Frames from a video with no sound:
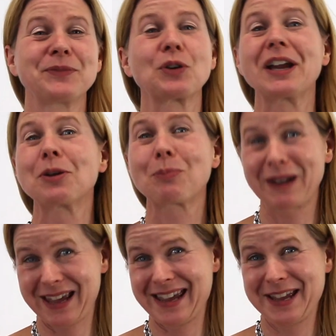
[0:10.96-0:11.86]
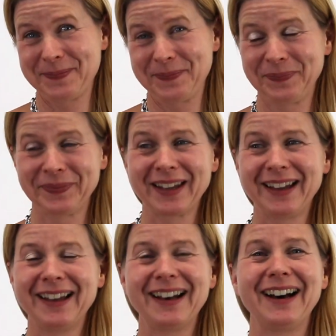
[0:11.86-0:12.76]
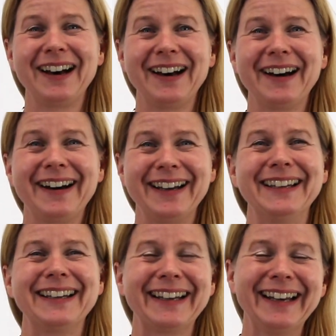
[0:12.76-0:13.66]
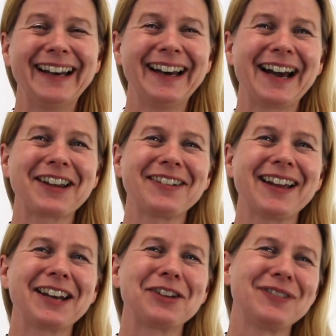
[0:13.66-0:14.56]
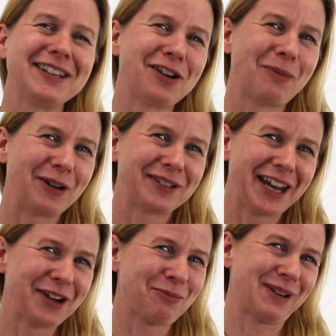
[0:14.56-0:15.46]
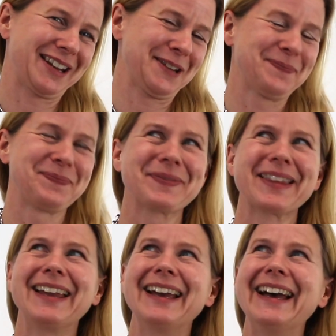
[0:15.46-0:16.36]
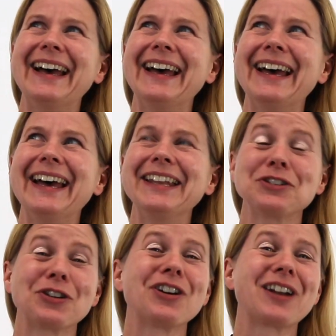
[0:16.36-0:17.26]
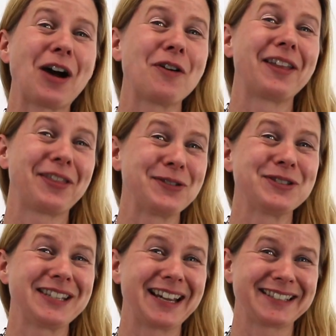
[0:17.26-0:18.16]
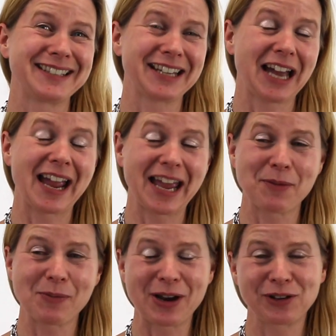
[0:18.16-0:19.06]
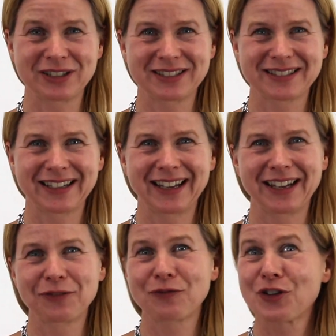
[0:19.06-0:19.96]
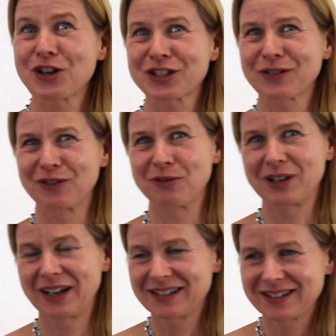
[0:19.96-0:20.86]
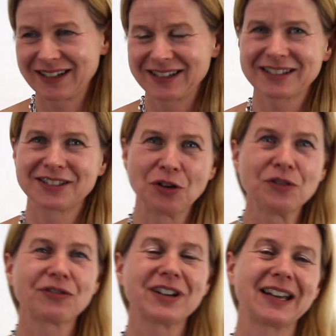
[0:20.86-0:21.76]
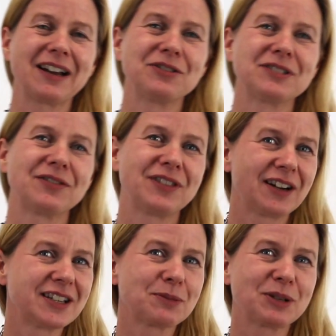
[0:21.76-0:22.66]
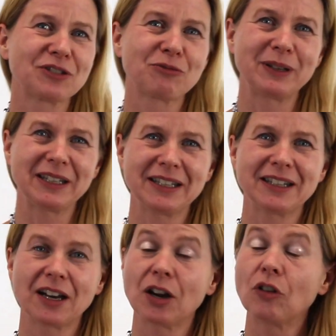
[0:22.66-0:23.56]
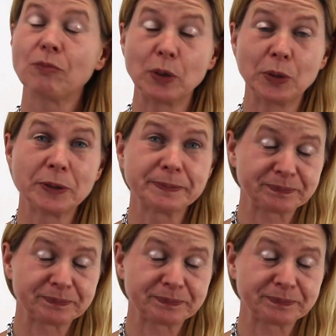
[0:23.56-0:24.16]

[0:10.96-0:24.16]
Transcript: Or anal play. I created a video about anal play. And you heard how enthusiastic I am about it. And first of all, what I said is don't freak out if there is a bit of poo.